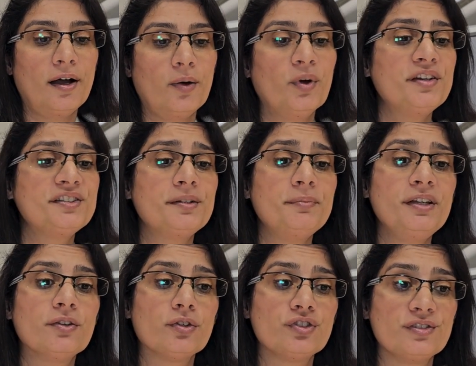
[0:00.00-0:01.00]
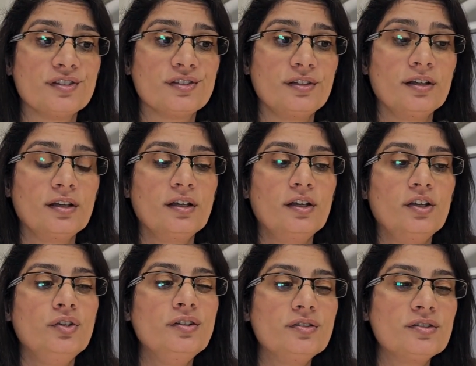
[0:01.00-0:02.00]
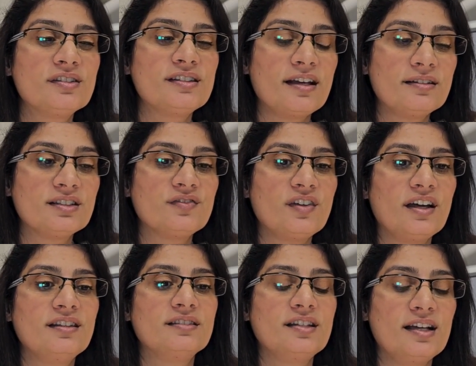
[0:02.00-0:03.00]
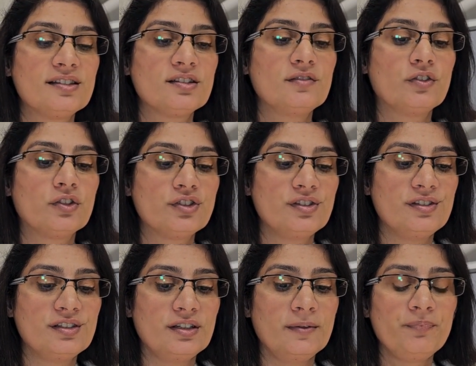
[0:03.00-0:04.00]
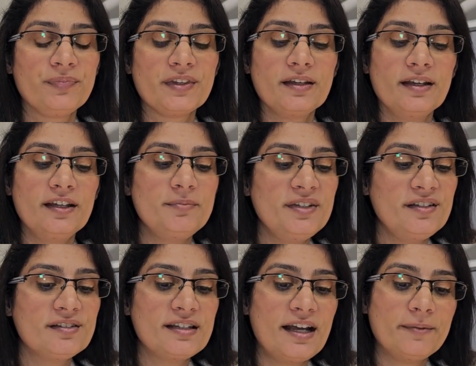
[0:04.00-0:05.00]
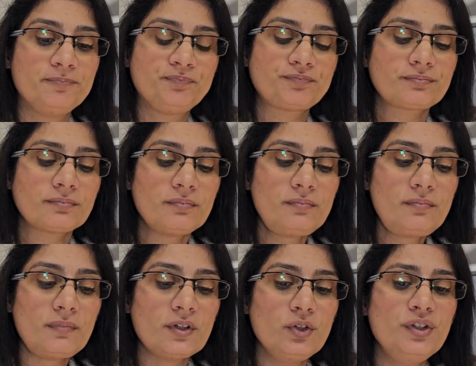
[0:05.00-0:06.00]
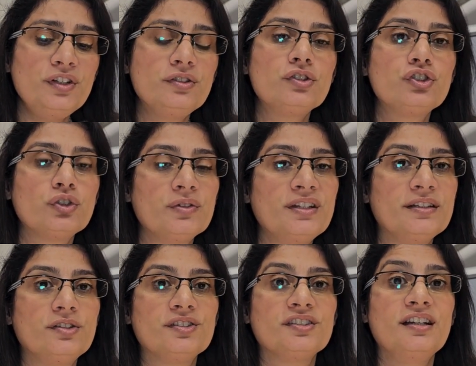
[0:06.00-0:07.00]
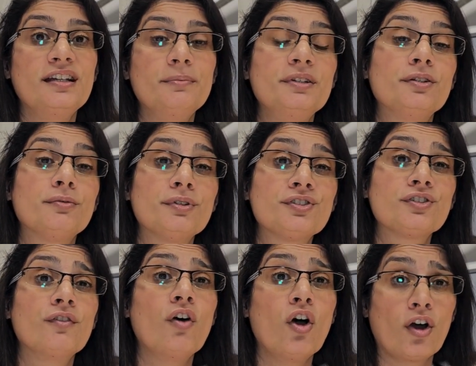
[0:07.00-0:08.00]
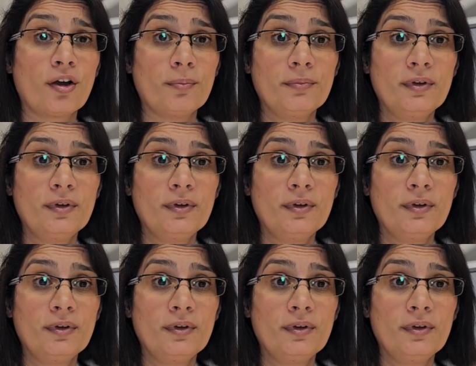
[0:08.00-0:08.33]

What does it mean, urgency? You need to satisfy the test of urgency. It means that you need to show that there's an imminent risk of harm,